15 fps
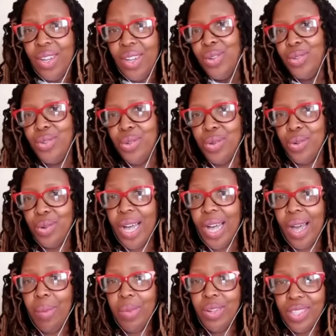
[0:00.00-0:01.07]
to
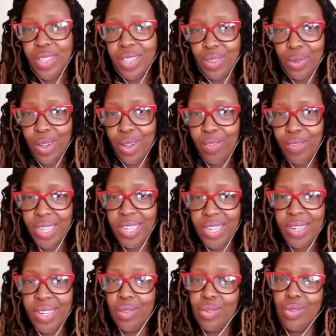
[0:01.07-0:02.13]
come into this
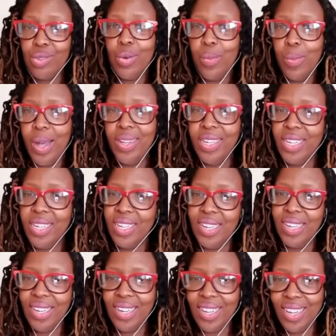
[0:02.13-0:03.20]
conversation. It's so much
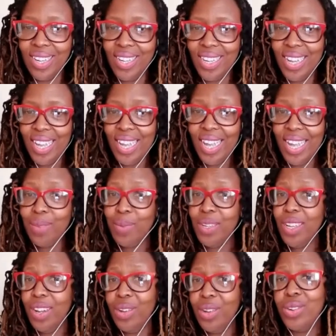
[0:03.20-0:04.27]
needed,
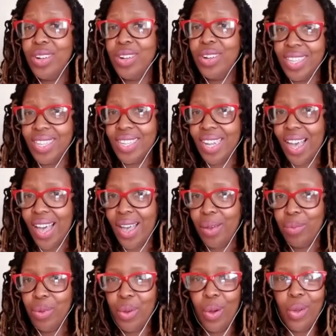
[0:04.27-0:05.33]
especially during this
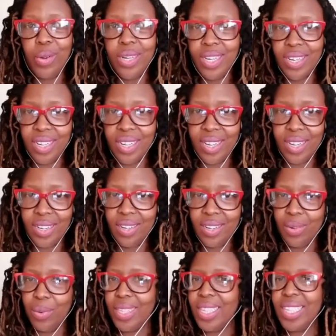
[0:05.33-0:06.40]
time. We all need it.
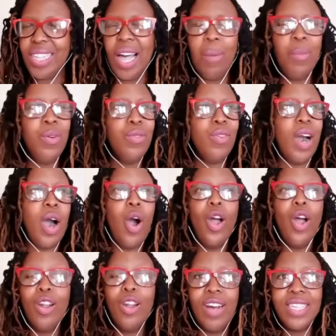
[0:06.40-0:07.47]

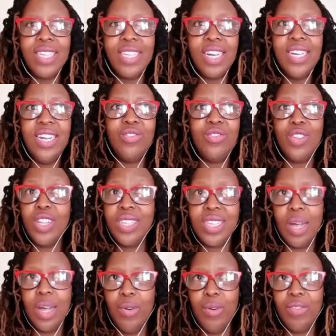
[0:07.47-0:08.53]
All of us, actually, it's not
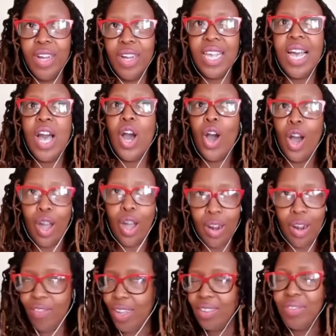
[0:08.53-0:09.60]
some of us, all of
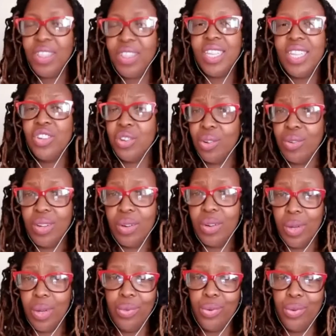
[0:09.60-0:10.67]
us, even the children
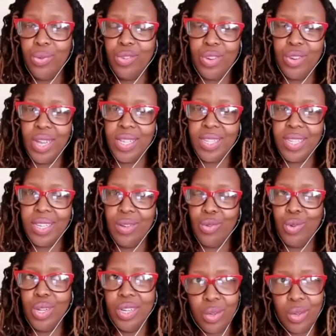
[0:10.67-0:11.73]
went through stress in
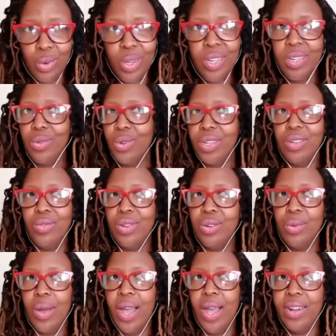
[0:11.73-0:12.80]
2020,
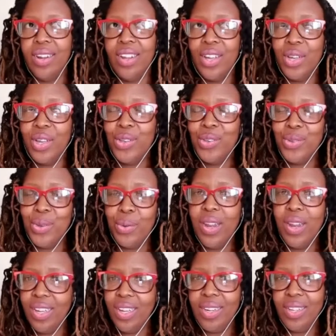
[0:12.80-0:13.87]
2021. So
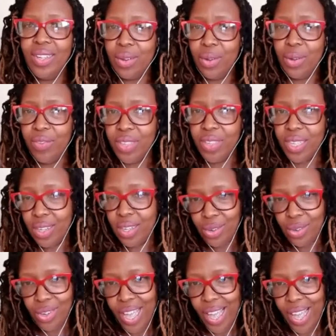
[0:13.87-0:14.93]
really, it is a conversation
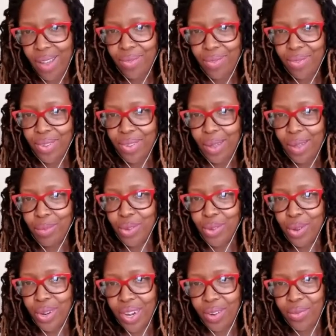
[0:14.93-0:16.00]
to have. I'm so
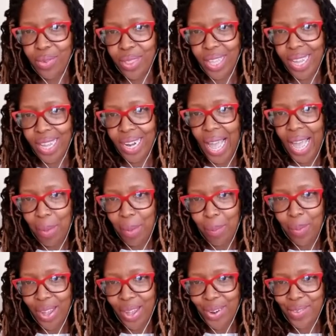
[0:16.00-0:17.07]
grateful that I am
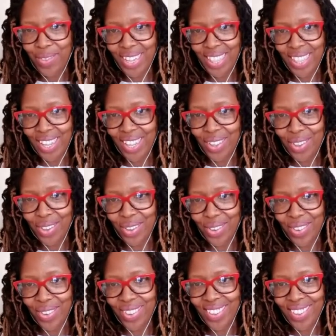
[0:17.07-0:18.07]
part of it. Thank you.